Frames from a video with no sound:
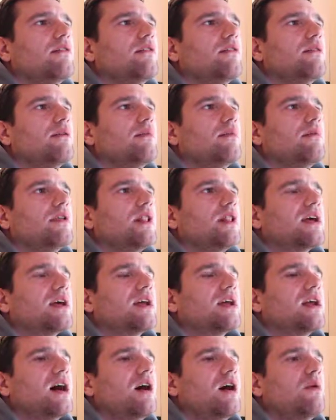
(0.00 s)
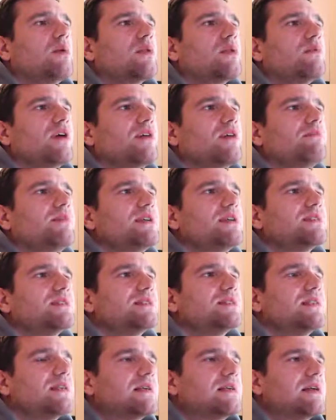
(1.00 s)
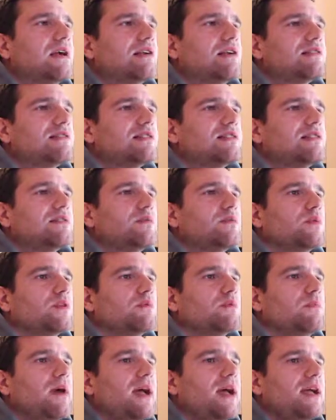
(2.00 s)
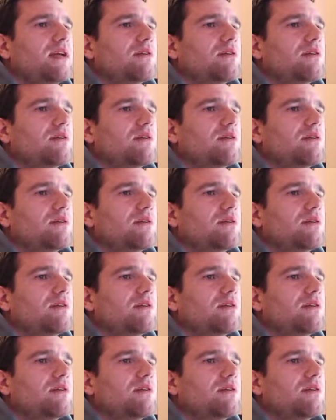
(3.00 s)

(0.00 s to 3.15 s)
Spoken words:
Lagrave with white pieces and Carlsen with black.